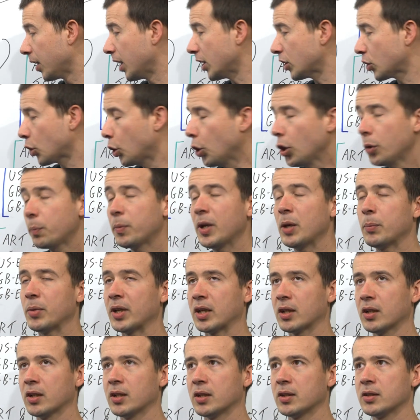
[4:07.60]
This could be
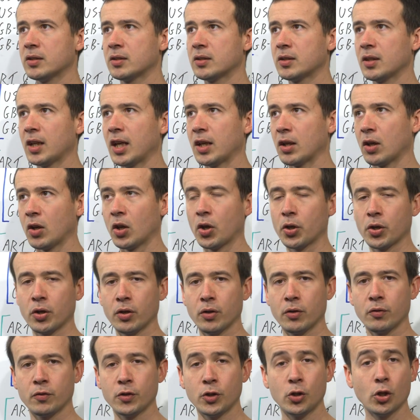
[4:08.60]
because in a lot
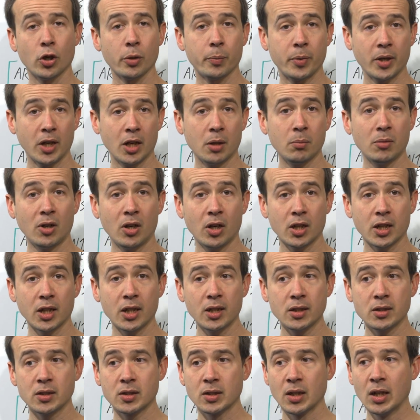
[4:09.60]
of European
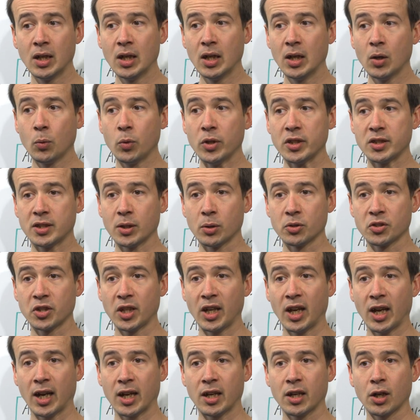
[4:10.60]
markets, we still
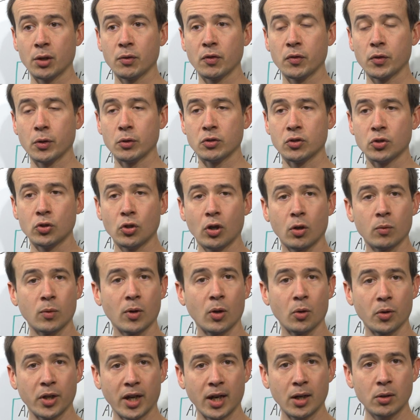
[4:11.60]
see AI overviews not
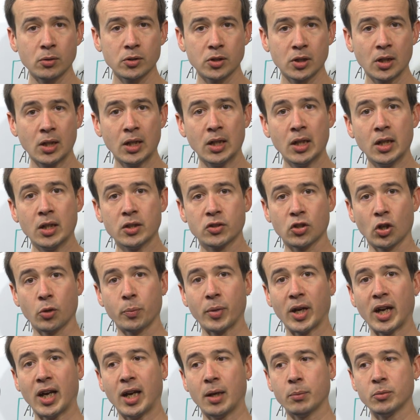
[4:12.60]
rolled out. So
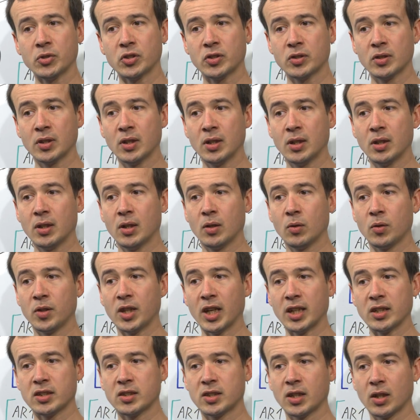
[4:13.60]
perhaps
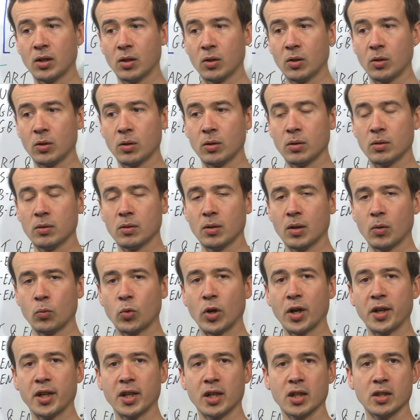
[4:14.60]
they're still
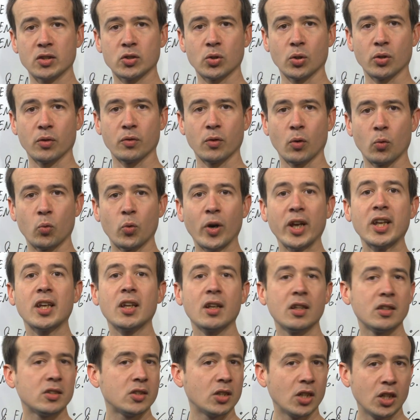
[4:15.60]
running a sort of
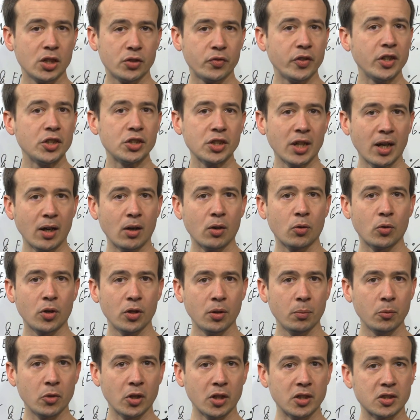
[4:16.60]
regular search feature
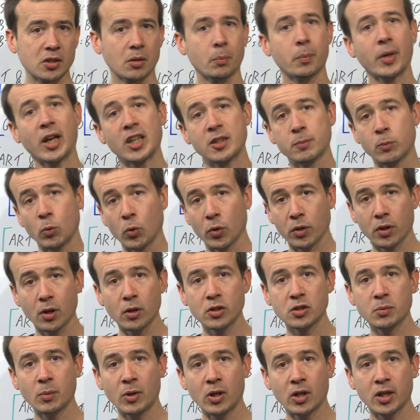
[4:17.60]
algorithm that is compatible with
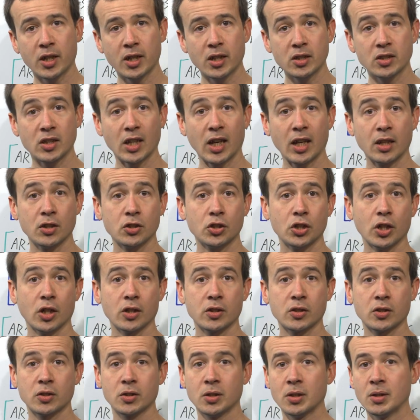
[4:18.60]
those markets and
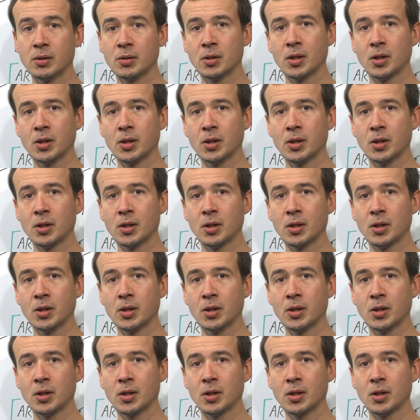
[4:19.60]
just